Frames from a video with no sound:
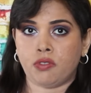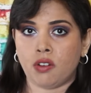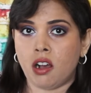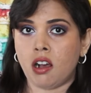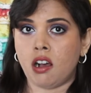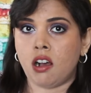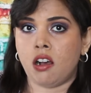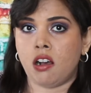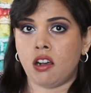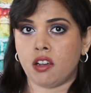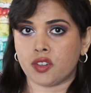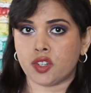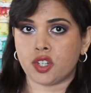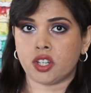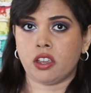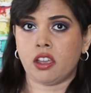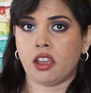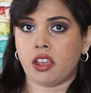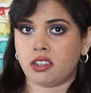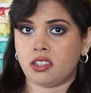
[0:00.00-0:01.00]
far harsher
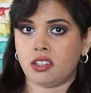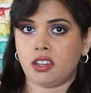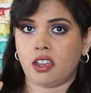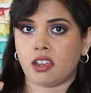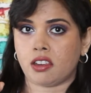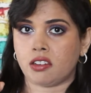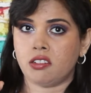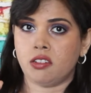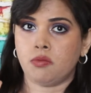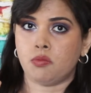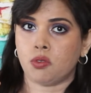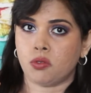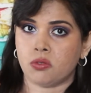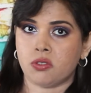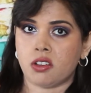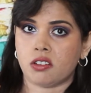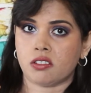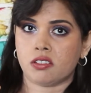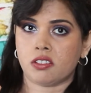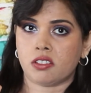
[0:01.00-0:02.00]
anti-acne
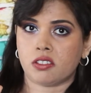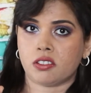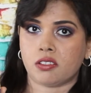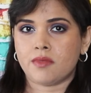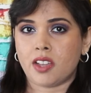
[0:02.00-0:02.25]
products.